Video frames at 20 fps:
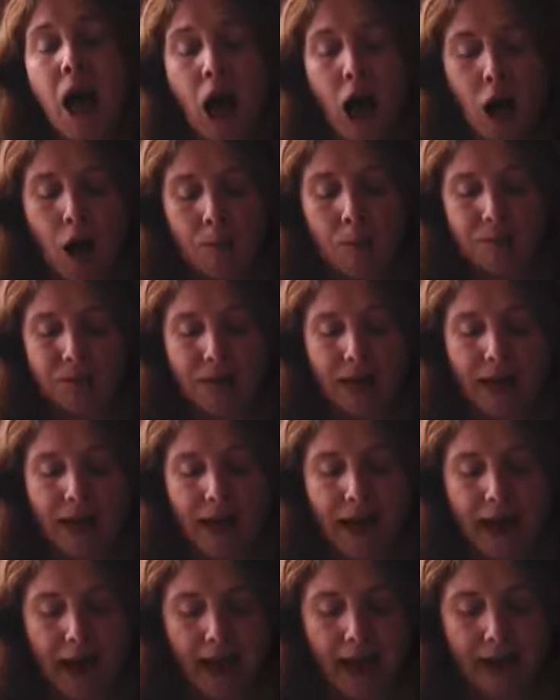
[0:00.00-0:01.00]
And
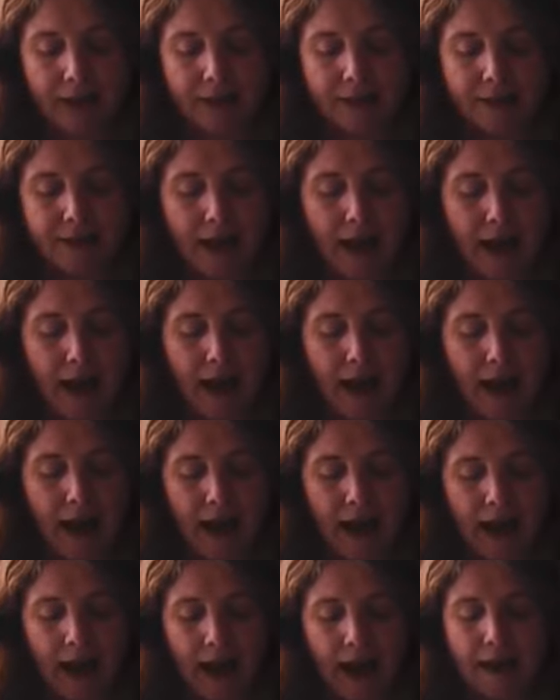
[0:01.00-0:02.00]

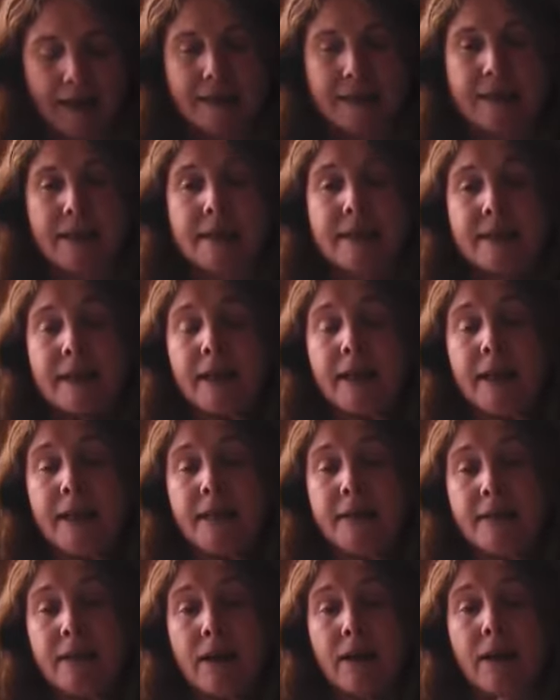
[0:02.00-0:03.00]
as an
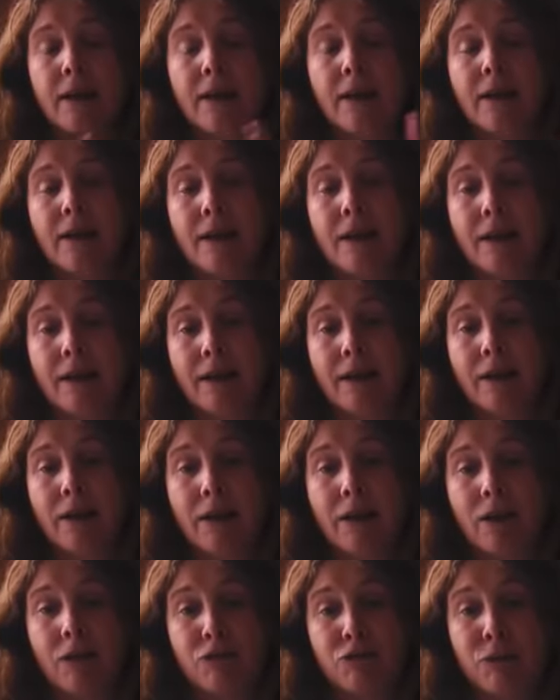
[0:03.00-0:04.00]
aside
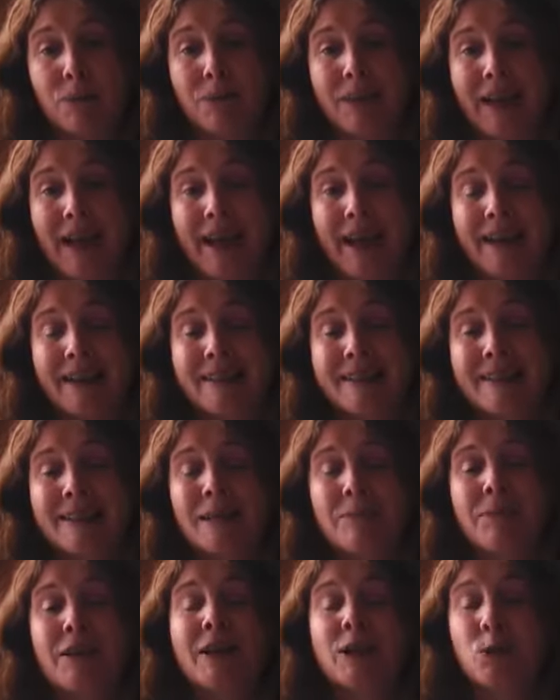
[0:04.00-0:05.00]
from that,
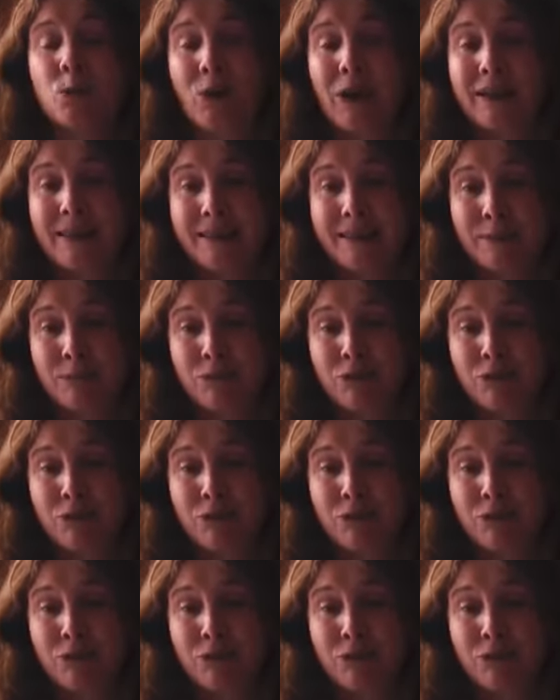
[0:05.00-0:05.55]
as well as